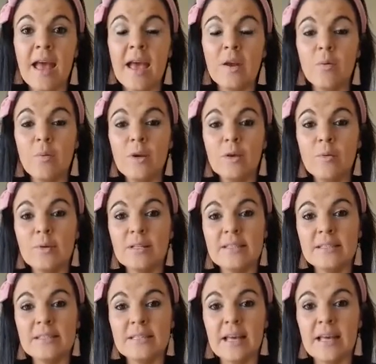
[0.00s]
And when we
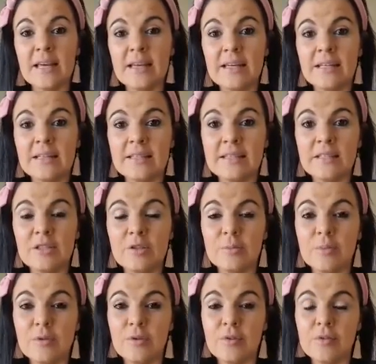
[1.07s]
decided to
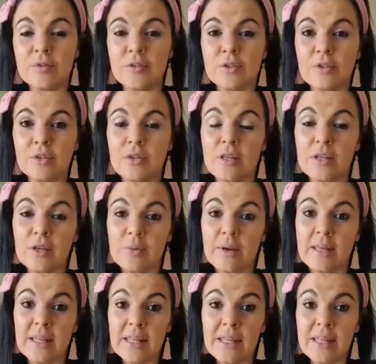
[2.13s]
move to the
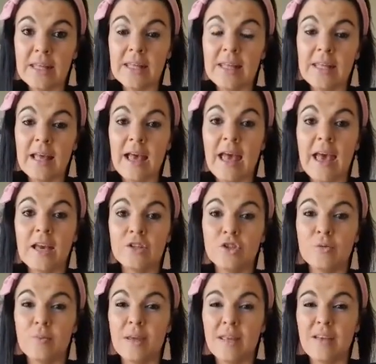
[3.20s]
UAE, I had
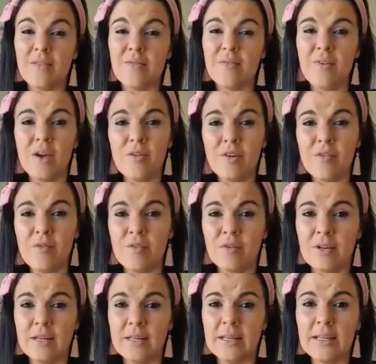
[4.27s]
to make a
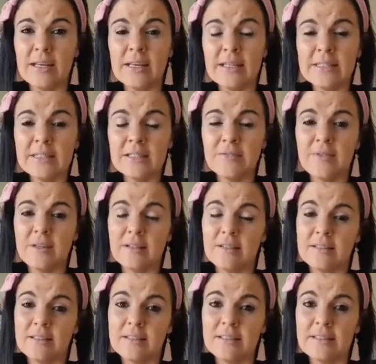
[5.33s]
very
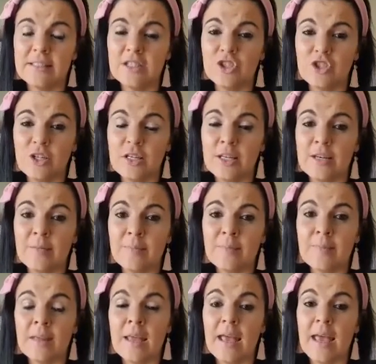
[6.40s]
difficult decision
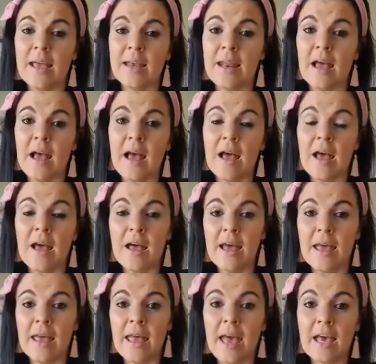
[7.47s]
and
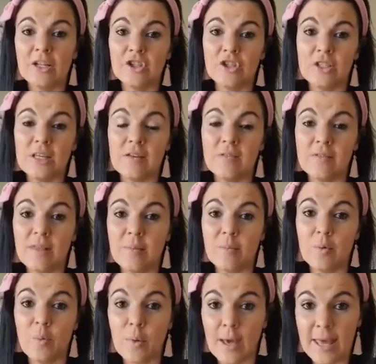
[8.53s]
I had to give them
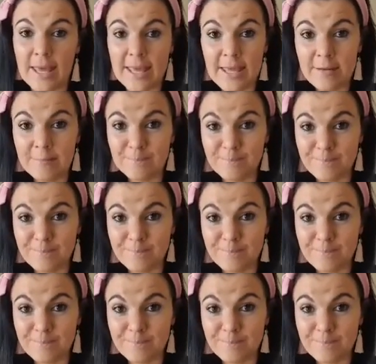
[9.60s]
away.